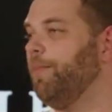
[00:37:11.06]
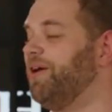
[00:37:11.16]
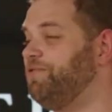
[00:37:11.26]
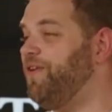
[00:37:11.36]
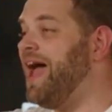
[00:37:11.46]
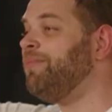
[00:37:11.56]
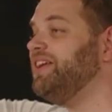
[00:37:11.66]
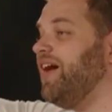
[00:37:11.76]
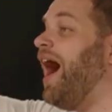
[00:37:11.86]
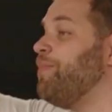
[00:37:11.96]
But
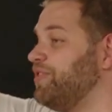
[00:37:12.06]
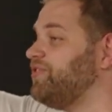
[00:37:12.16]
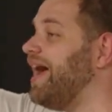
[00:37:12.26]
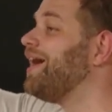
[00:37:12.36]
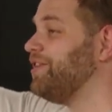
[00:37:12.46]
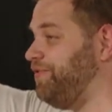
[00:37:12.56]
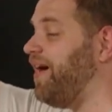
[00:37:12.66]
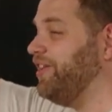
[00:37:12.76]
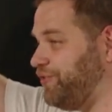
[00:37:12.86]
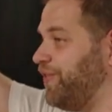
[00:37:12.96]
family time was
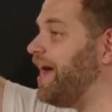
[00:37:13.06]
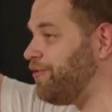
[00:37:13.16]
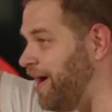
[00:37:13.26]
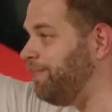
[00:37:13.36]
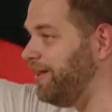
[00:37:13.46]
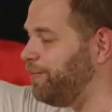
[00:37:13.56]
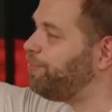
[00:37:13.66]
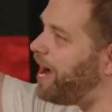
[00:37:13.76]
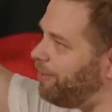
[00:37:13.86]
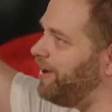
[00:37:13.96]
sacrificed for that gremlin.
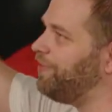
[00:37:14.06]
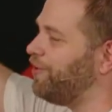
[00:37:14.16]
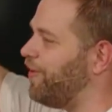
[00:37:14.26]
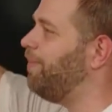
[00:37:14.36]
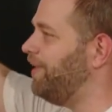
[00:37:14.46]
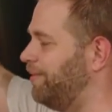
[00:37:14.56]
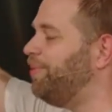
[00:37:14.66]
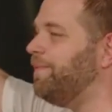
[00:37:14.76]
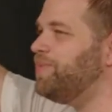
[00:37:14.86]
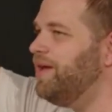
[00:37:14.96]
Well, probably not the gremlin,
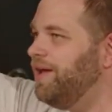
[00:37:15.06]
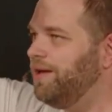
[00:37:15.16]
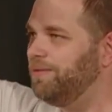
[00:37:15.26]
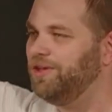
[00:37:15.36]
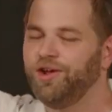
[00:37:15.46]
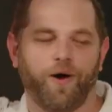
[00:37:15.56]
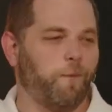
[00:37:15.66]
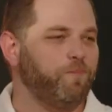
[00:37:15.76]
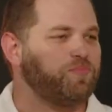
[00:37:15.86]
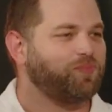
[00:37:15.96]
but you
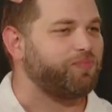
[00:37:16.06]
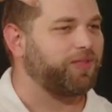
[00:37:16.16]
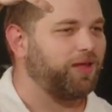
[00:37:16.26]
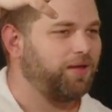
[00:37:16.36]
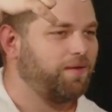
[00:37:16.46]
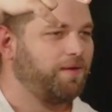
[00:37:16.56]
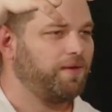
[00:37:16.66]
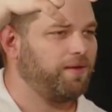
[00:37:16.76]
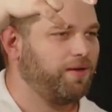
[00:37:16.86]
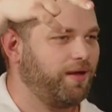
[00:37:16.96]
know,
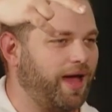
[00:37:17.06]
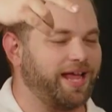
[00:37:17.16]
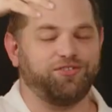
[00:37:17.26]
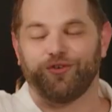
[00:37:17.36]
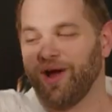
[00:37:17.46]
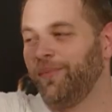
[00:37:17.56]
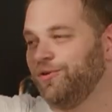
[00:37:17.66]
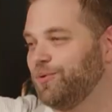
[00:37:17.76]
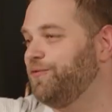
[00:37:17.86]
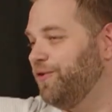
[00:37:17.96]
I guess the
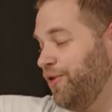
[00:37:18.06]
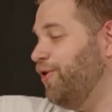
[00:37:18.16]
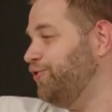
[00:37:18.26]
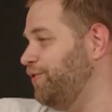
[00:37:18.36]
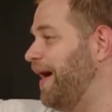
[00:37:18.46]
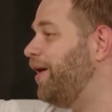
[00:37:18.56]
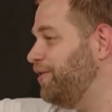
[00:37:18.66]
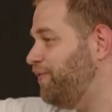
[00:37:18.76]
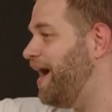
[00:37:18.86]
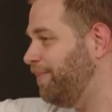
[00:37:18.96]
gremlins were for those who
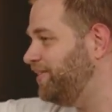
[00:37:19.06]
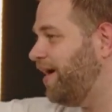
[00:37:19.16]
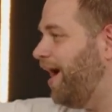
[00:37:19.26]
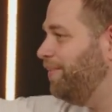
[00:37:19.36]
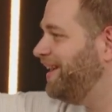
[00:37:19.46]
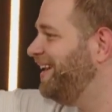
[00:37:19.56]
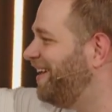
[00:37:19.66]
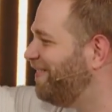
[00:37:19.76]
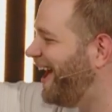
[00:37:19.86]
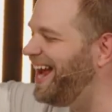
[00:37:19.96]
value family time, you
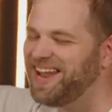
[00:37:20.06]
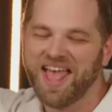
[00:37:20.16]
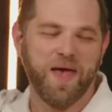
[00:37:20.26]
know, right?